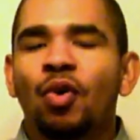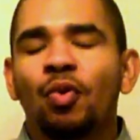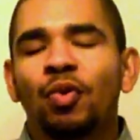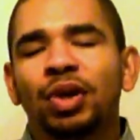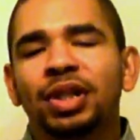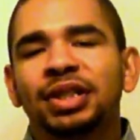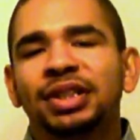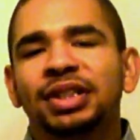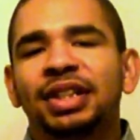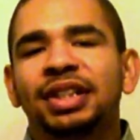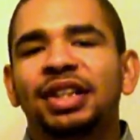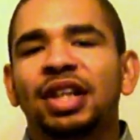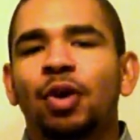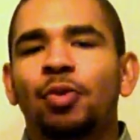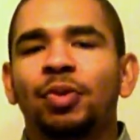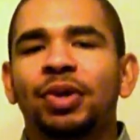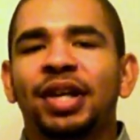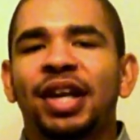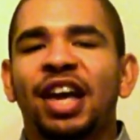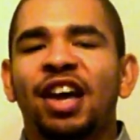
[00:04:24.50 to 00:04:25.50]
what is it
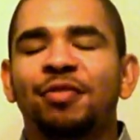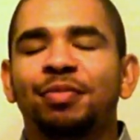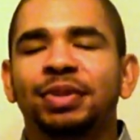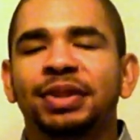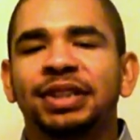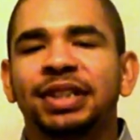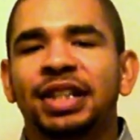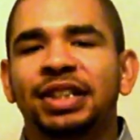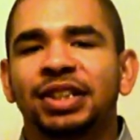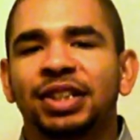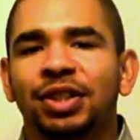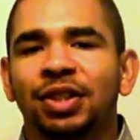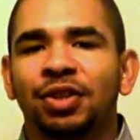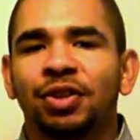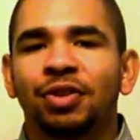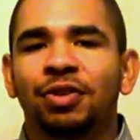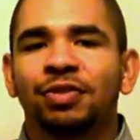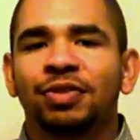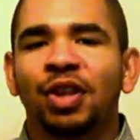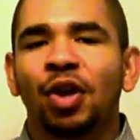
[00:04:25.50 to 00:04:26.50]
that we have possession
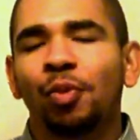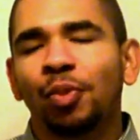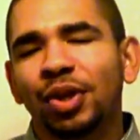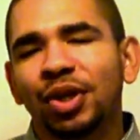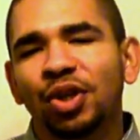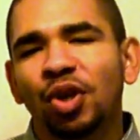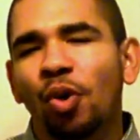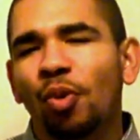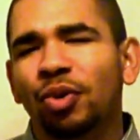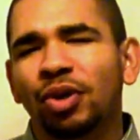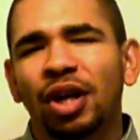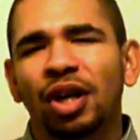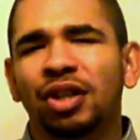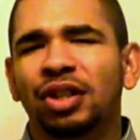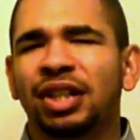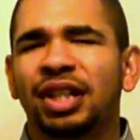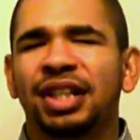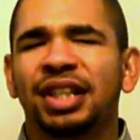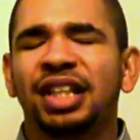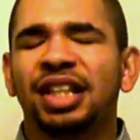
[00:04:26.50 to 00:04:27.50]
of that we know we're not
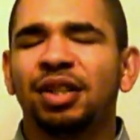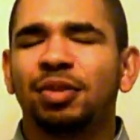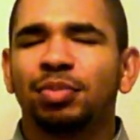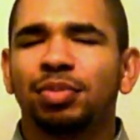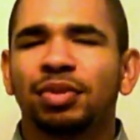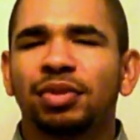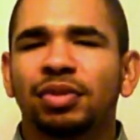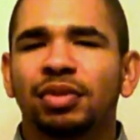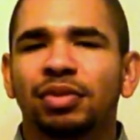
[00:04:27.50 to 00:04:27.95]
going to keep?